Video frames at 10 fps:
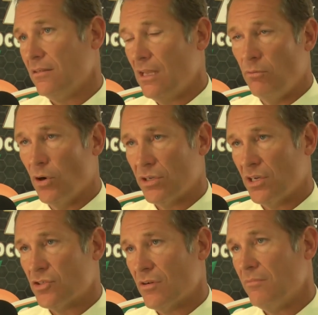They work
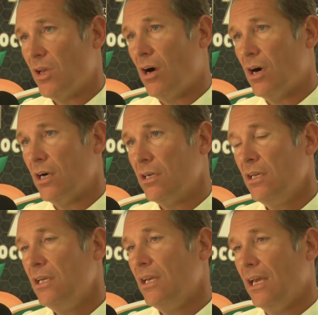extremely hard,
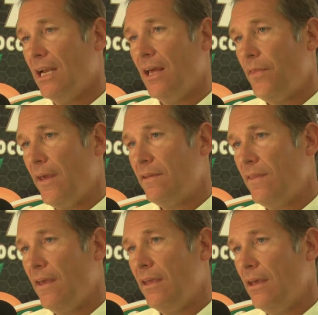and I think
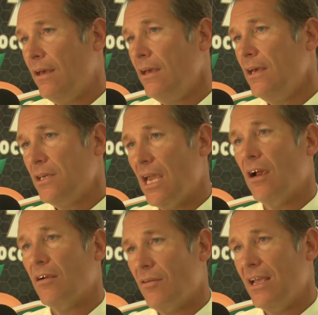they
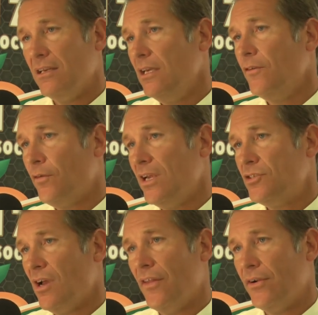care a great deal for
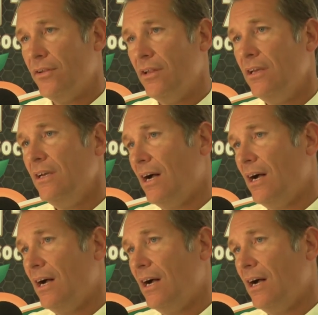each other, and